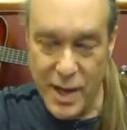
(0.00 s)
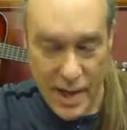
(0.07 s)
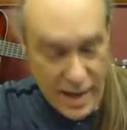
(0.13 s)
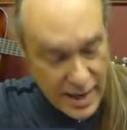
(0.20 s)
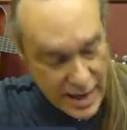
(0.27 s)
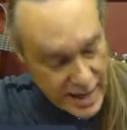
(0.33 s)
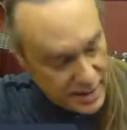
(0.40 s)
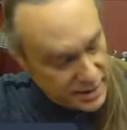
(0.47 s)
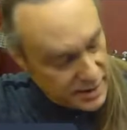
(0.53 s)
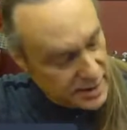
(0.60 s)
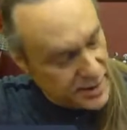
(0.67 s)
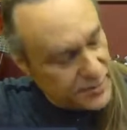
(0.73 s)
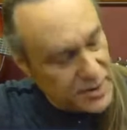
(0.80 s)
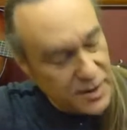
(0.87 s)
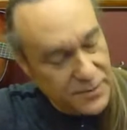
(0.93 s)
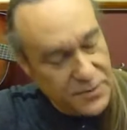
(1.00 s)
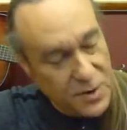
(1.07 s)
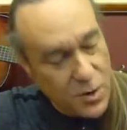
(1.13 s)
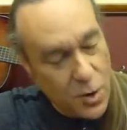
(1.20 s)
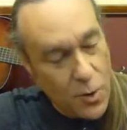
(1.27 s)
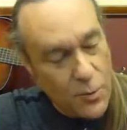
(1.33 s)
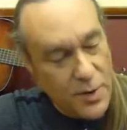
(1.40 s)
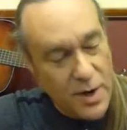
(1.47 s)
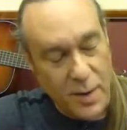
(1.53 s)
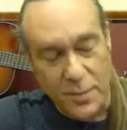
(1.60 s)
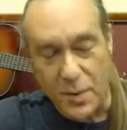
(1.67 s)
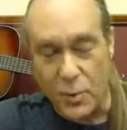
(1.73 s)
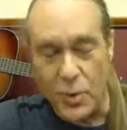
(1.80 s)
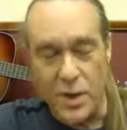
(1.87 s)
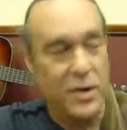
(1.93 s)
And even if you open up a
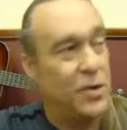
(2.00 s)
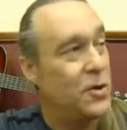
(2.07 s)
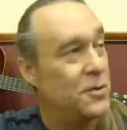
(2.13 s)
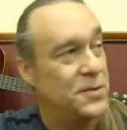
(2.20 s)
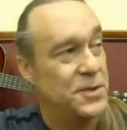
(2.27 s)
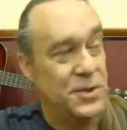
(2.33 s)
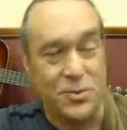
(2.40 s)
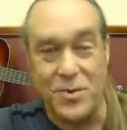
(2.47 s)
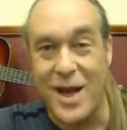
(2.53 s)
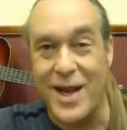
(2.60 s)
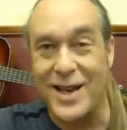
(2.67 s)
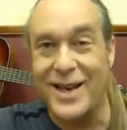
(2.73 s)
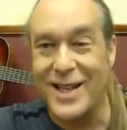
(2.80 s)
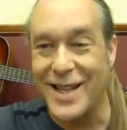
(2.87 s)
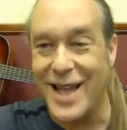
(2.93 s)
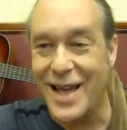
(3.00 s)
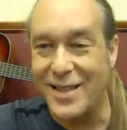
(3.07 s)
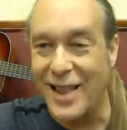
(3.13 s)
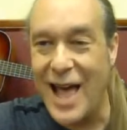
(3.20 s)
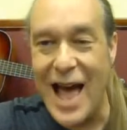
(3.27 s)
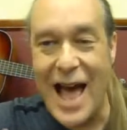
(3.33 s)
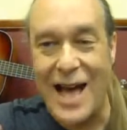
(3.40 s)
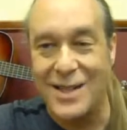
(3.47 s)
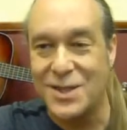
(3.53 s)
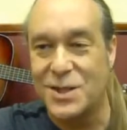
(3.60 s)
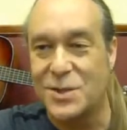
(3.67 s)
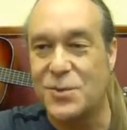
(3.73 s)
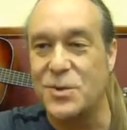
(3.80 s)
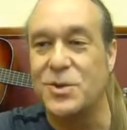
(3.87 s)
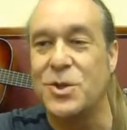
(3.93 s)
window of serenity that lasts
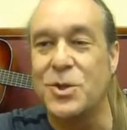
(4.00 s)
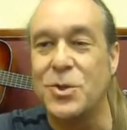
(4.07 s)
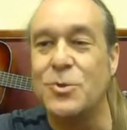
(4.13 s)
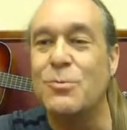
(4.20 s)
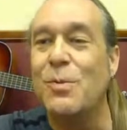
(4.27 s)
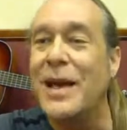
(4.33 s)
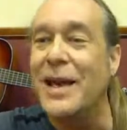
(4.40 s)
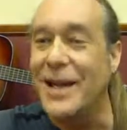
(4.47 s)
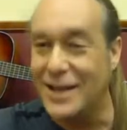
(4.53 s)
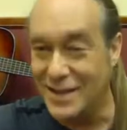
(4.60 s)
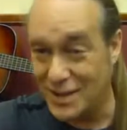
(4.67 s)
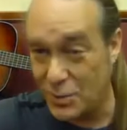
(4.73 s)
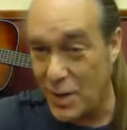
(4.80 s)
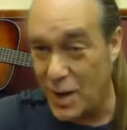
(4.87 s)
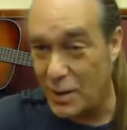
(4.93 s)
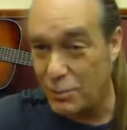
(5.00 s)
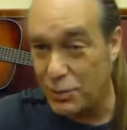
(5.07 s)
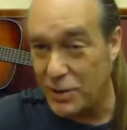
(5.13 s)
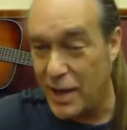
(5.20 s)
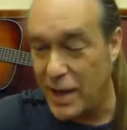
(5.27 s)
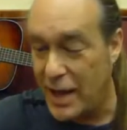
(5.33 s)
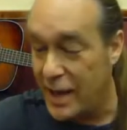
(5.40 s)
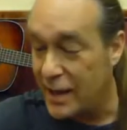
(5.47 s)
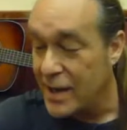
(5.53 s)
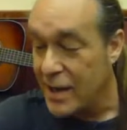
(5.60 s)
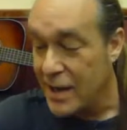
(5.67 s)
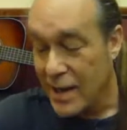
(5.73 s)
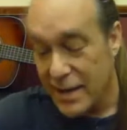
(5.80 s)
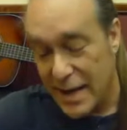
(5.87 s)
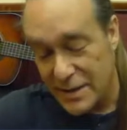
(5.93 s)
for two minutes while playing, mm-hmm.
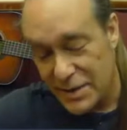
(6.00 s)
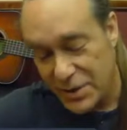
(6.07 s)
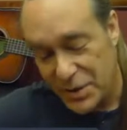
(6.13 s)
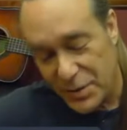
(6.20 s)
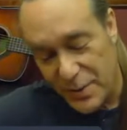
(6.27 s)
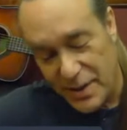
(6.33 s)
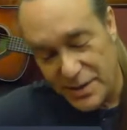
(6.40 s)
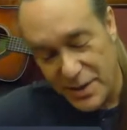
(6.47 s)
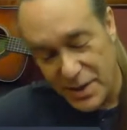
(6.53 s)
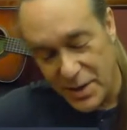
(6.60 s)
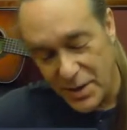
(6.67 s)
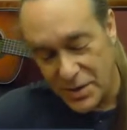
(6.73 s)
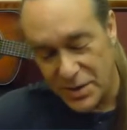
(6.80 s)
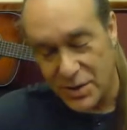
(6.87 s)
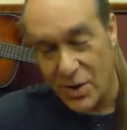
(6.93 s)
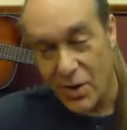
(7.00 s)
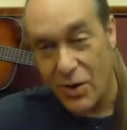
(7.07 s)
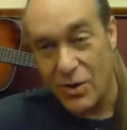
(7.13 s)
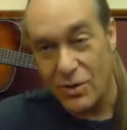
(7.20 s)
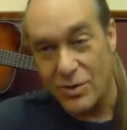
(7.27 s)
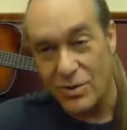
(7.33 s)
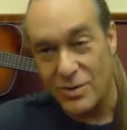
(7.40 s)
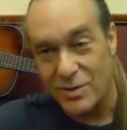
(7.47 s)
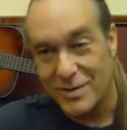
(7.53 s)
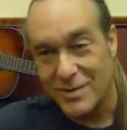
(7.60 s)
that's two minutes that your soul